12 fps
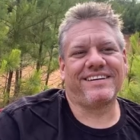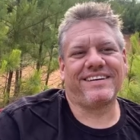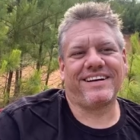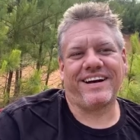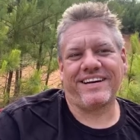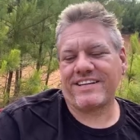
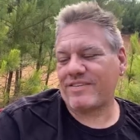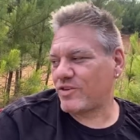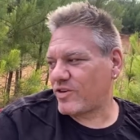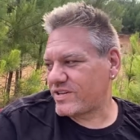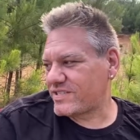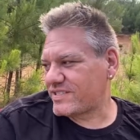right, you have more
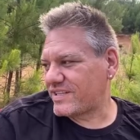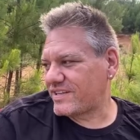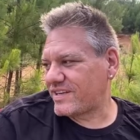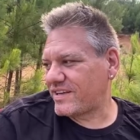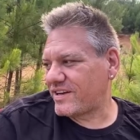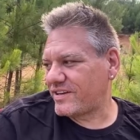questions on there,
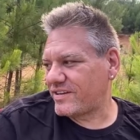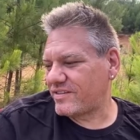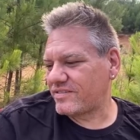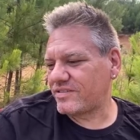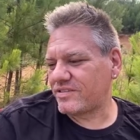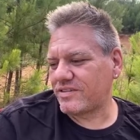Kel? Are you
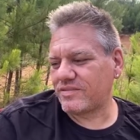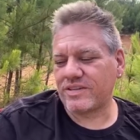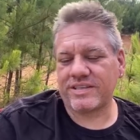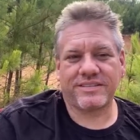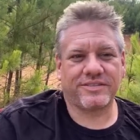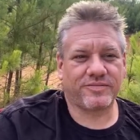going through or what?